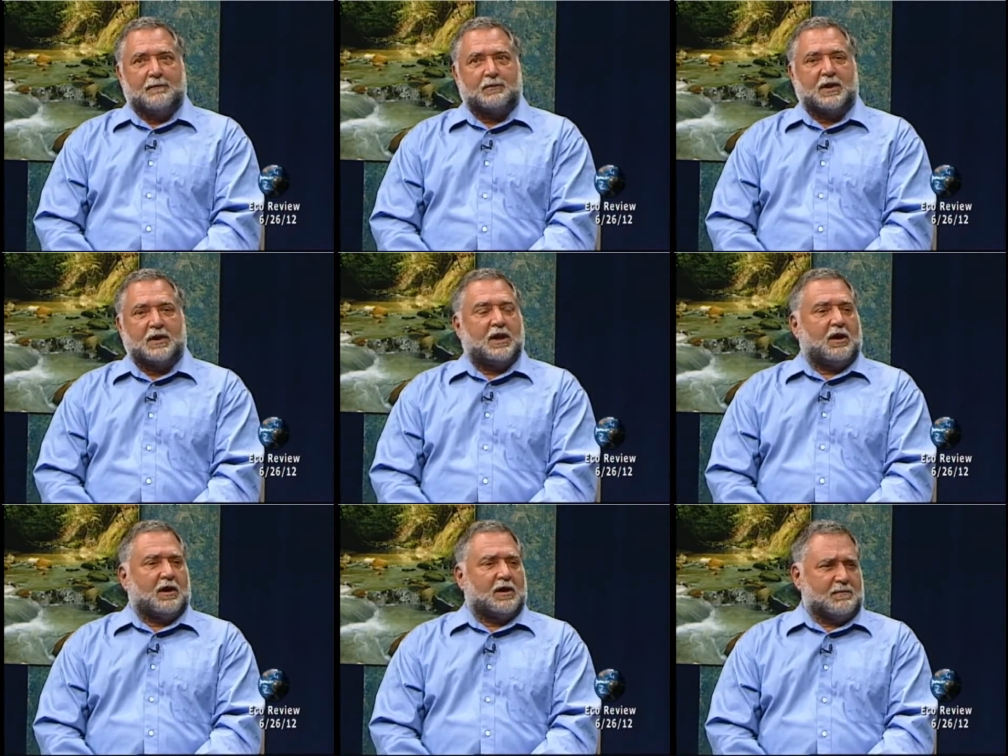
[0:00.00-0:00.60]

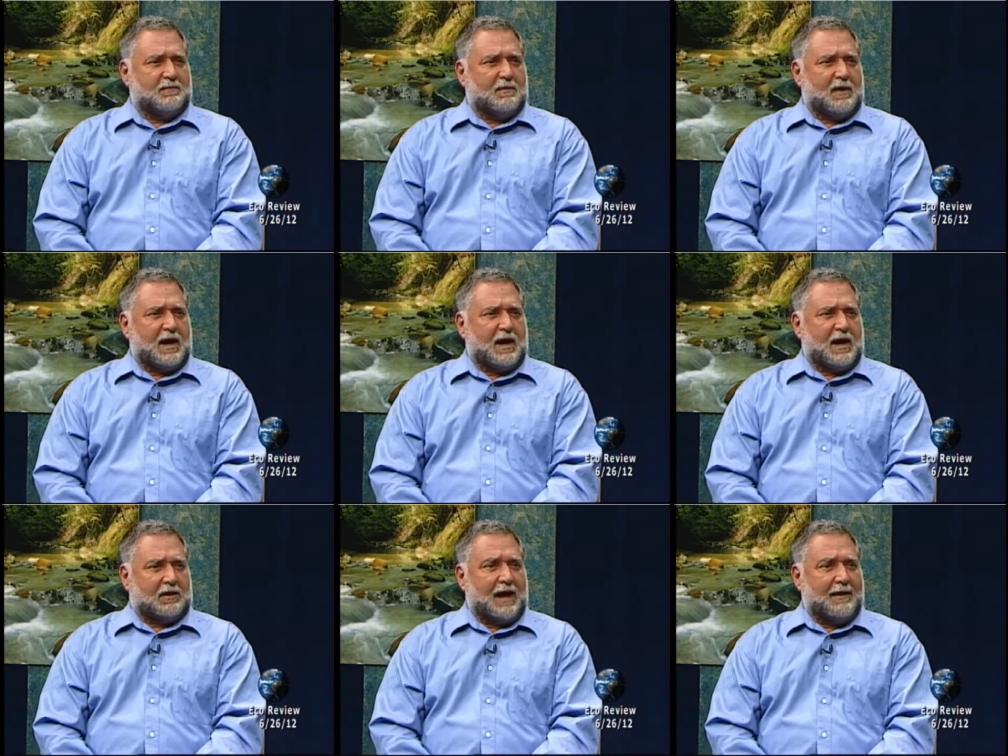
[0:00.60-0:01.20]
pretty hard to
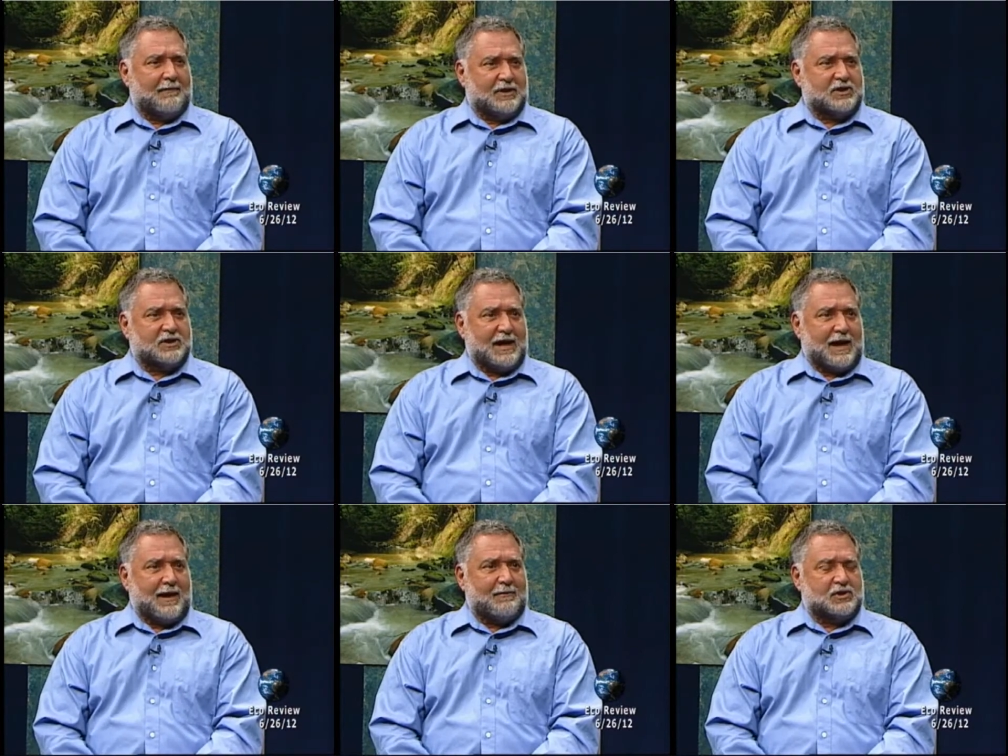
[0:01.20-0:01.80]
model how
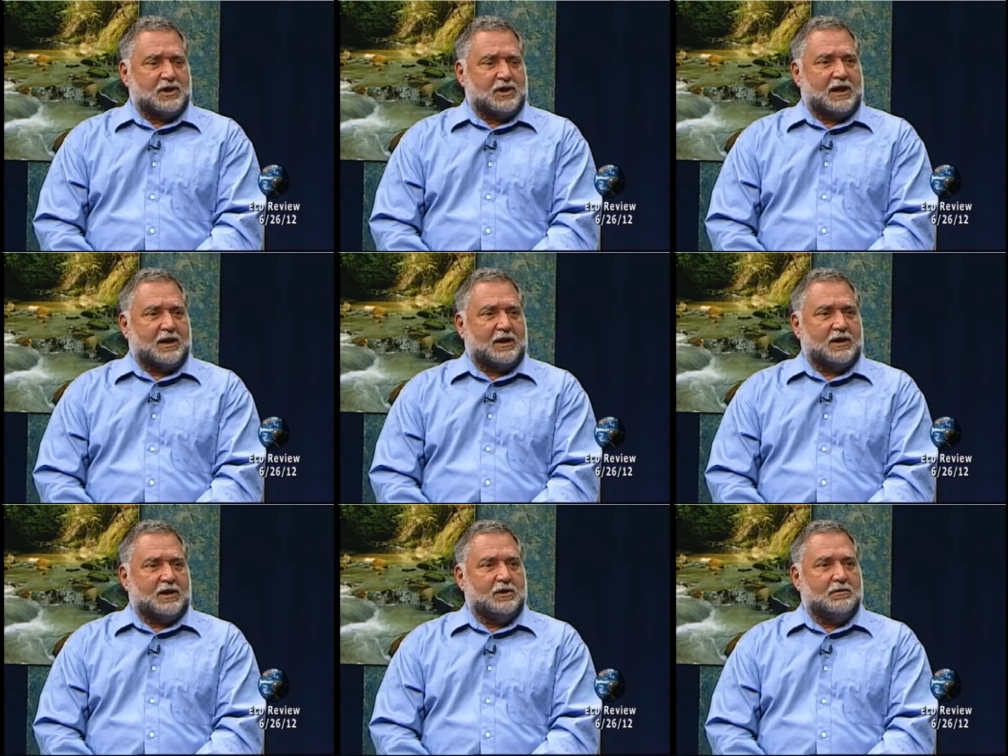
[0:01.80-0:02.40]
much damage they
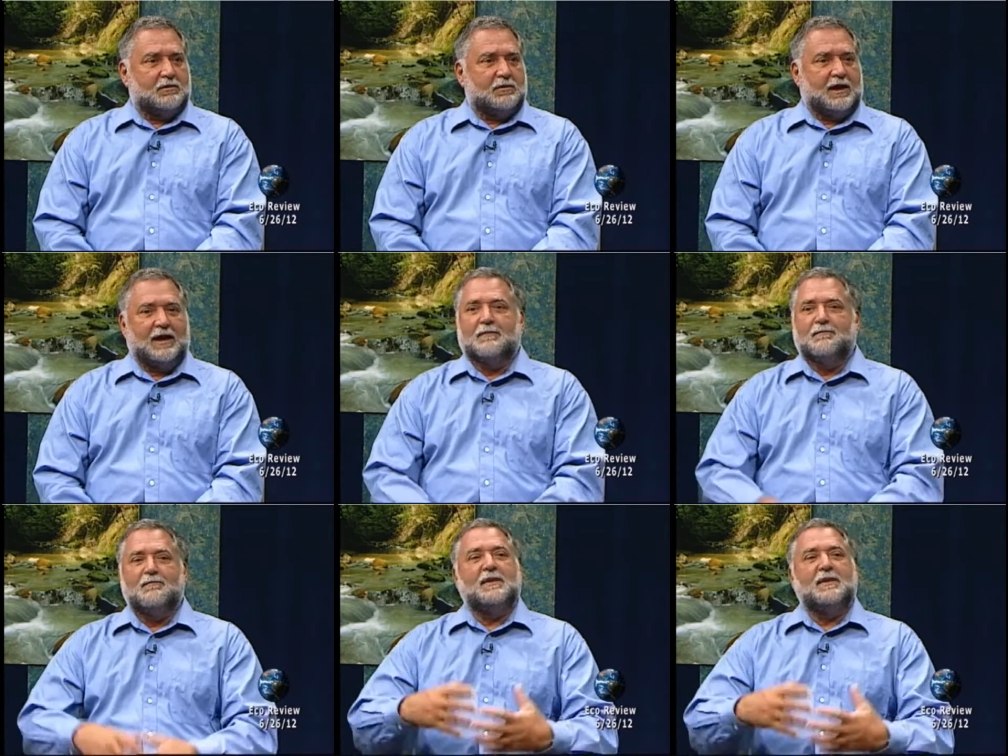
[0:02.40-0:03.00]
could do
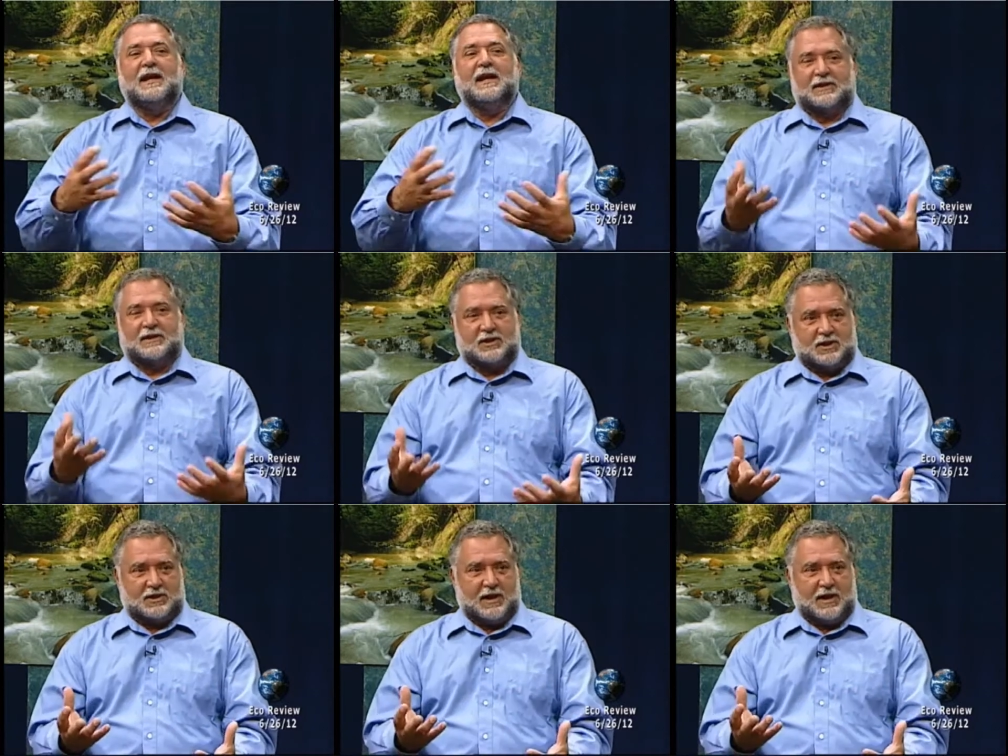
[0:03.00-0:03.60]
in
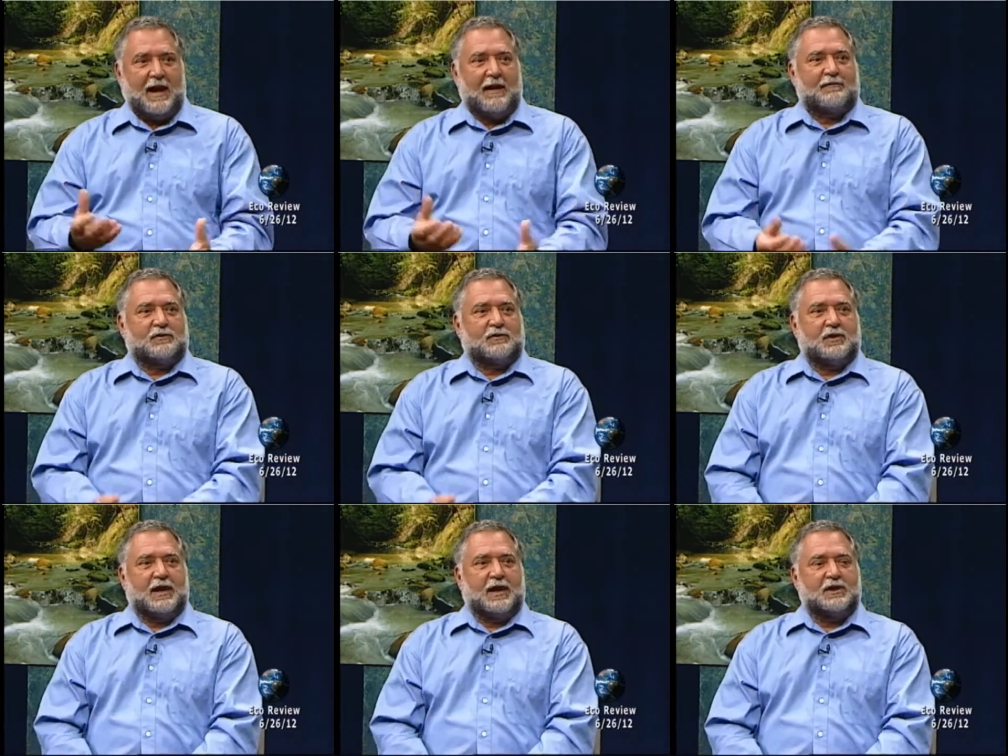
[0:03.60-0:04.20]
minutes
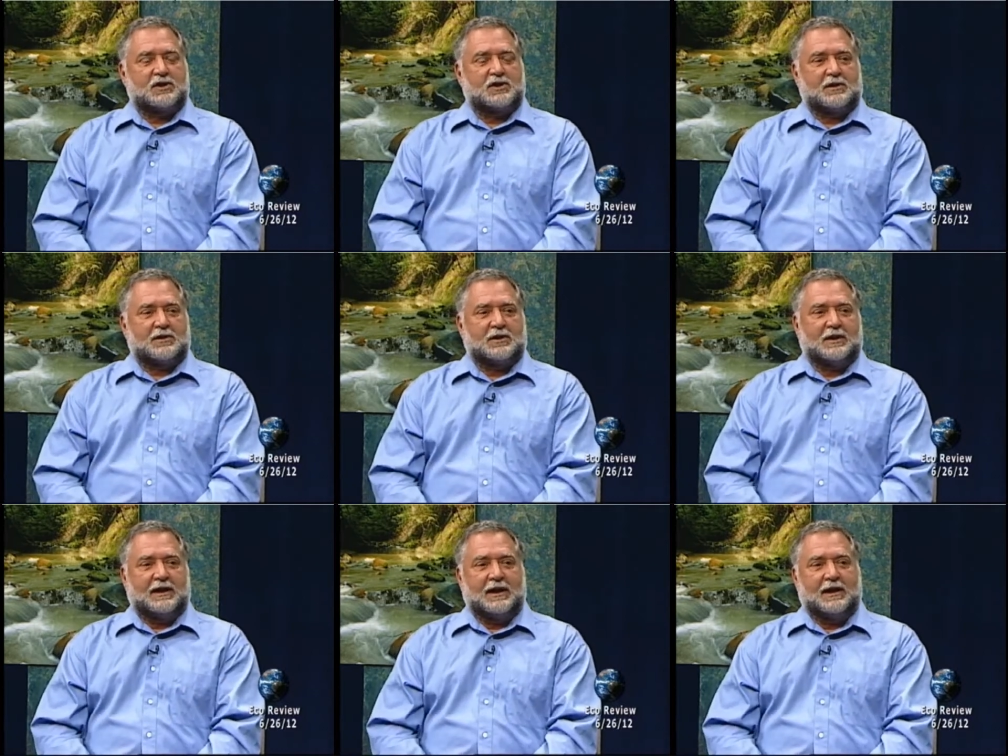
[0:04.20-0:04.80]
after they
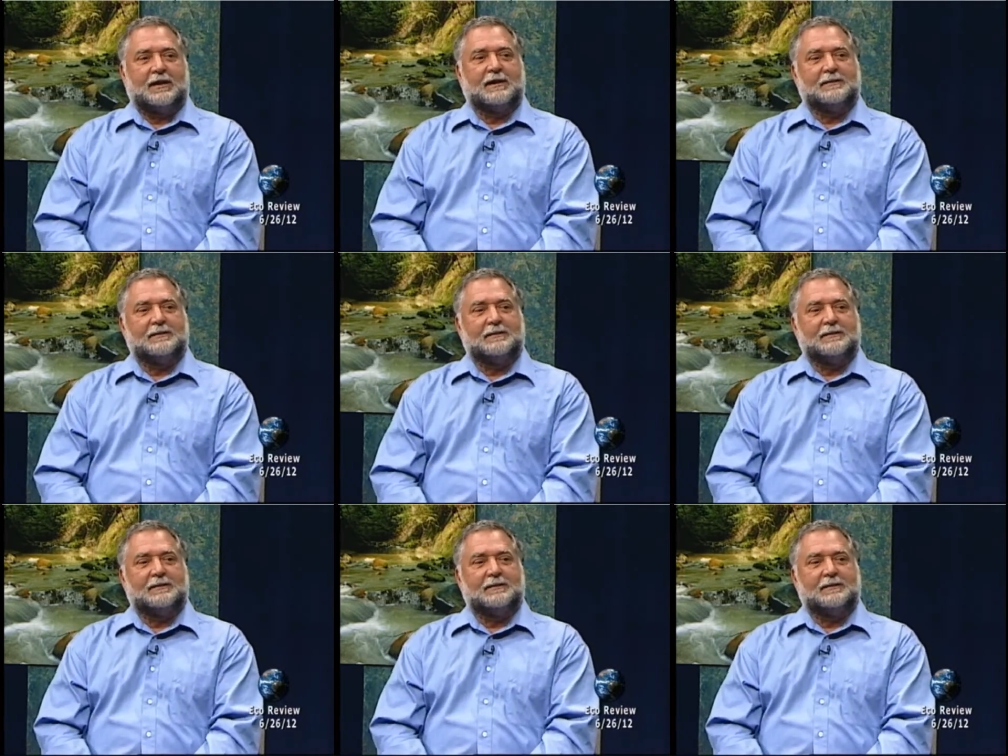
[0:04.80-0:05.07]
start to leak.